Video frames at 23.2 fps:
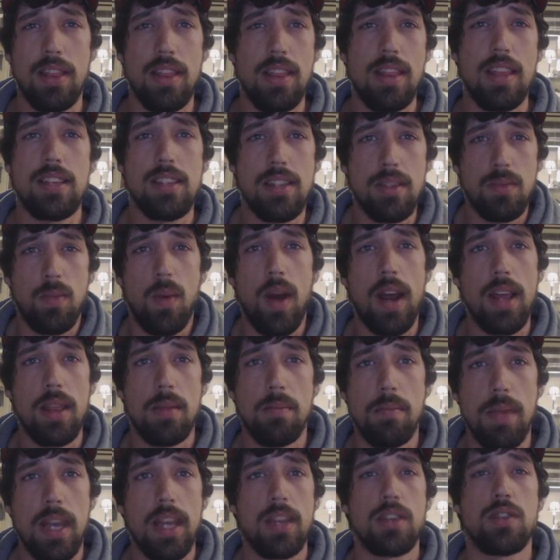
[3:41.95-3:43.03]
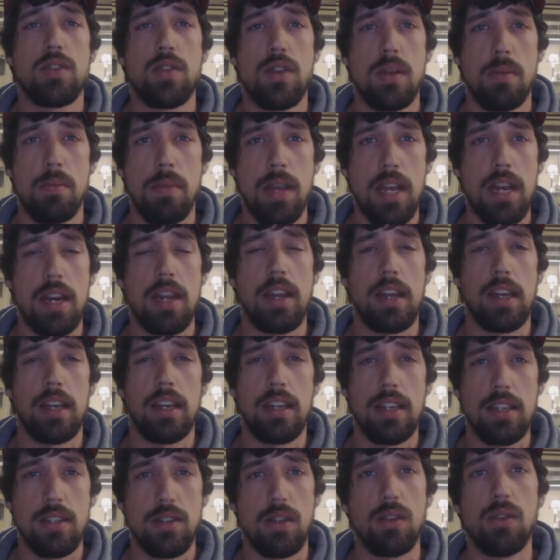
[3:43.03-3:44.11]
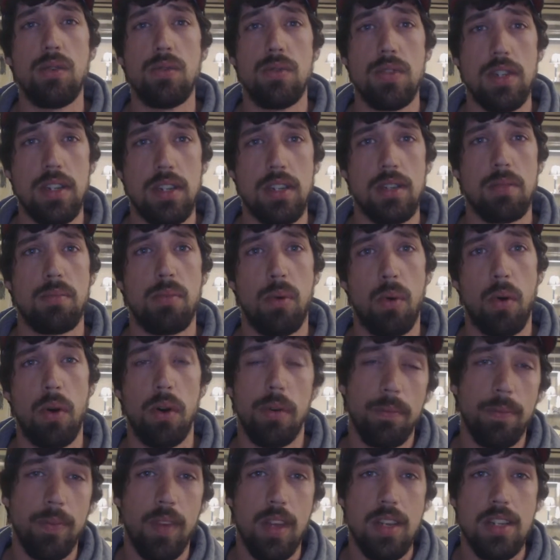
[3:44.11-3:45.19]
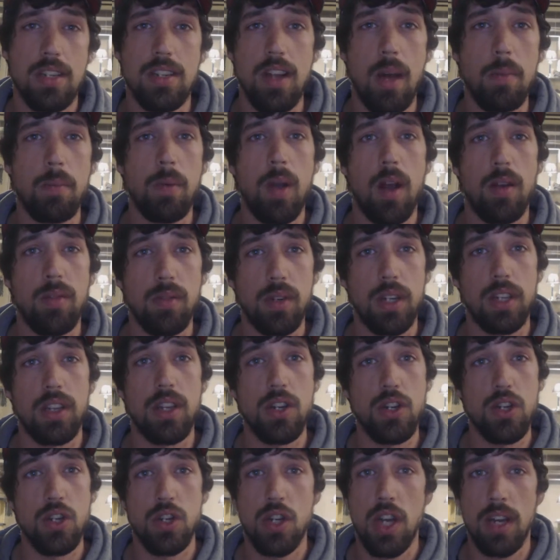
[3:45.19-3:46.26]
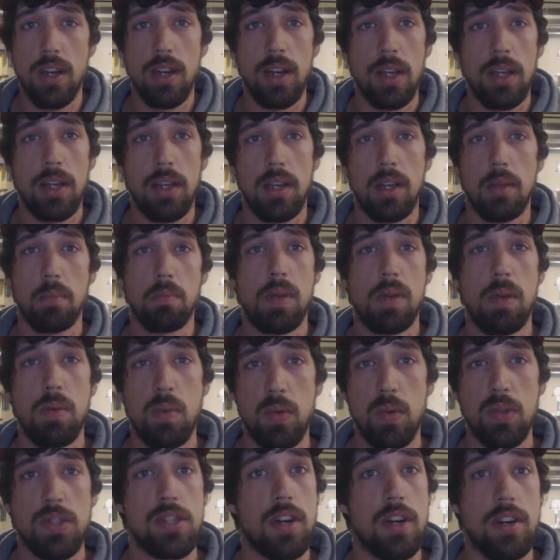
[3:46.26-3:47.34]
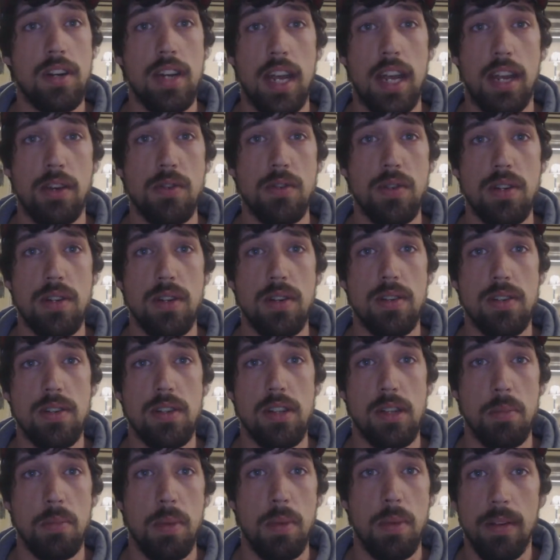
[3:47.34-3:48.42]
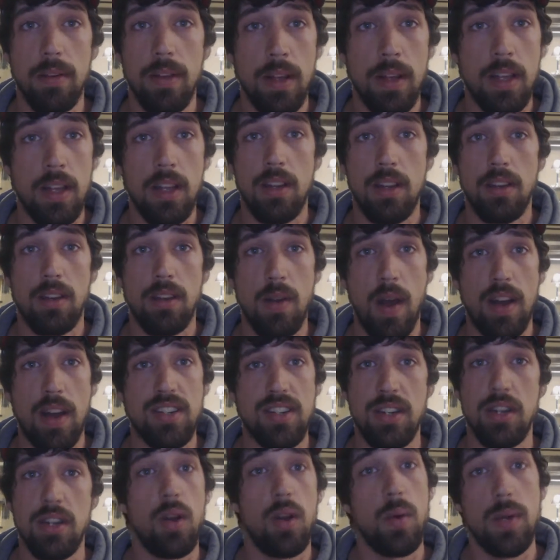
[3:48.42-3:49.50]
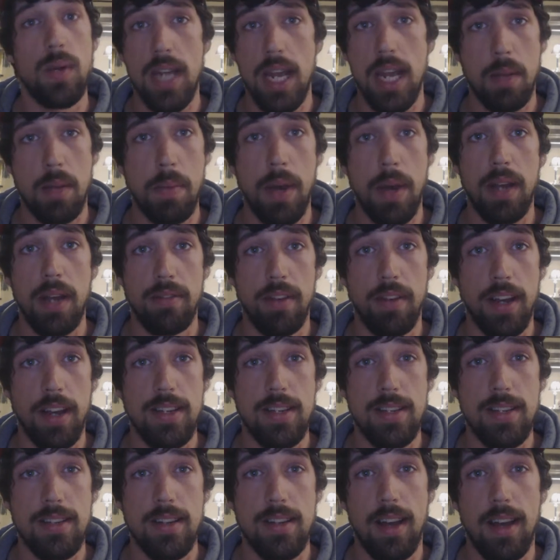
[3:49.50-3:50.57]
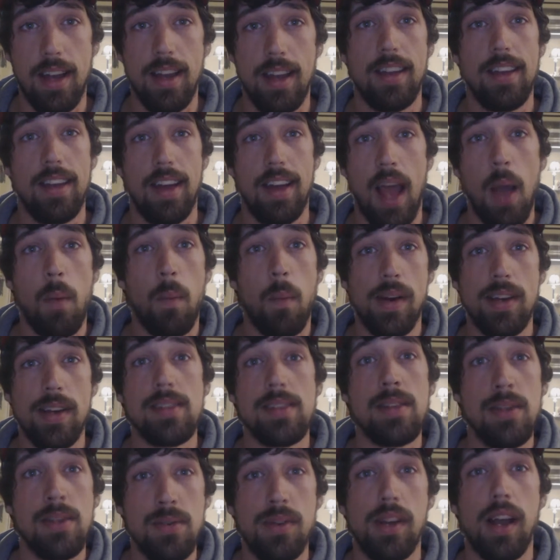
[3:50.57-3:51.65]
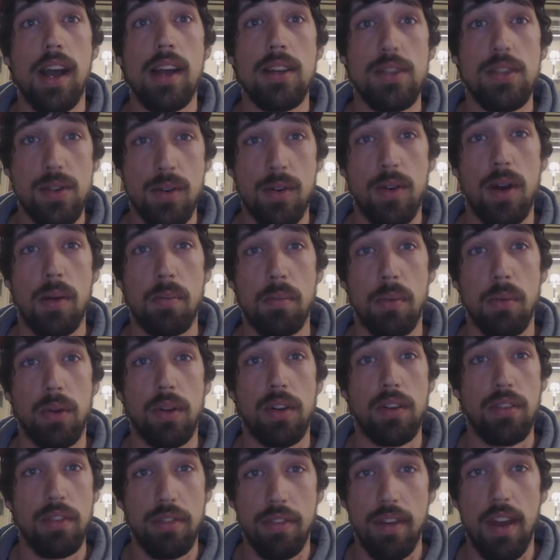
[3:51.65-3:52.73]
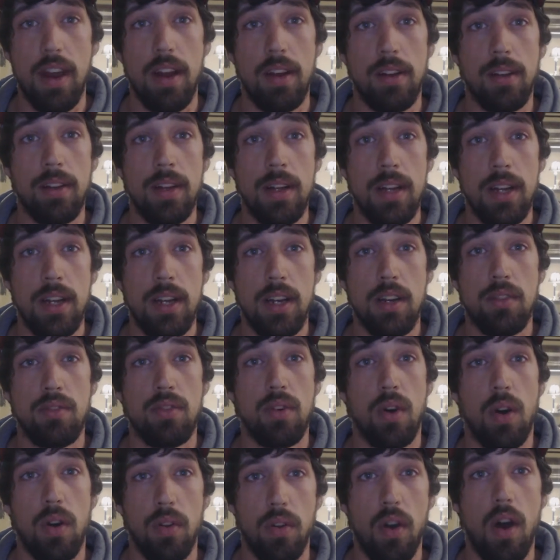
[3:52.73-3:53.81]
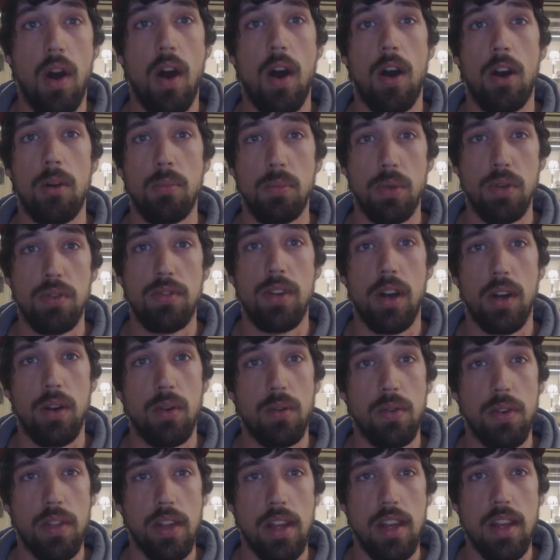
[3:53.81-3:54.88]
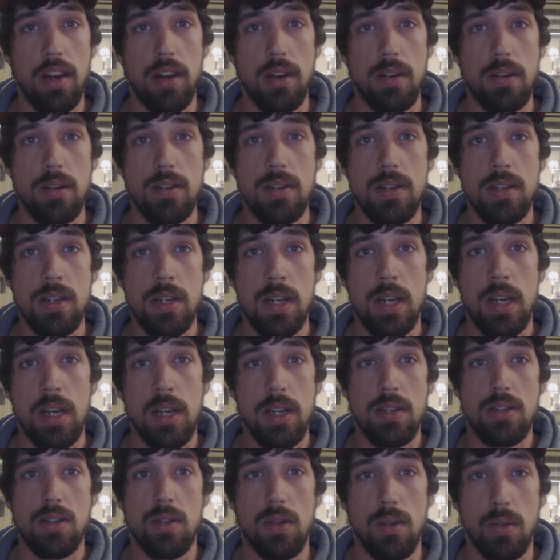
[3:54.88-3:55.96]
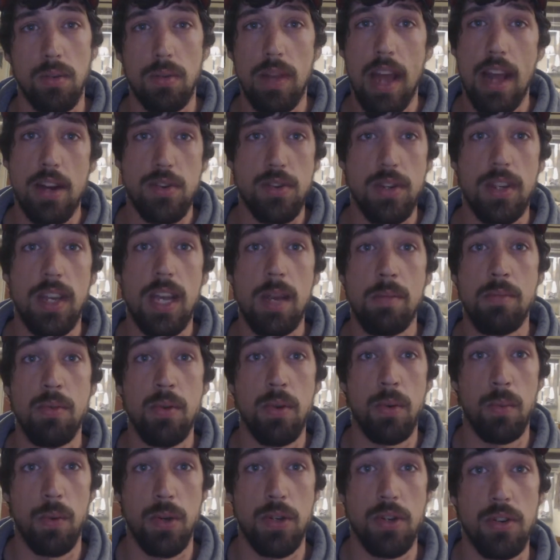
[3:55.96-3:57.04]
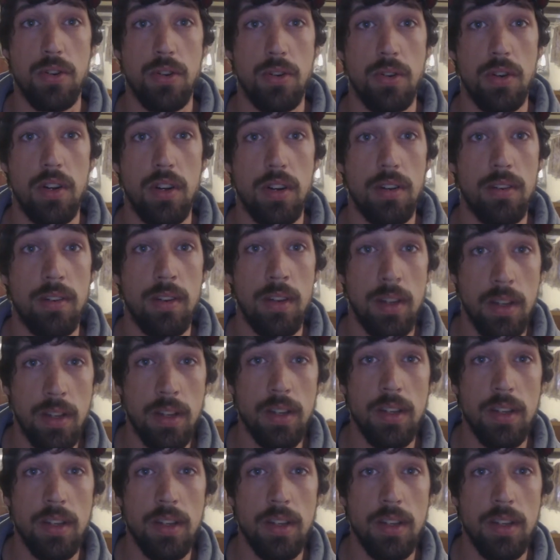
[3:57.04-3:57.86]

this is why the mainstream media is losing support. Stop covering this shit. People will start taking you seriously. But, actually, don't take my advice. I want to see you guys crumble and fail for all the harm you've done over the years. So, actually, keep doing what you're doing, and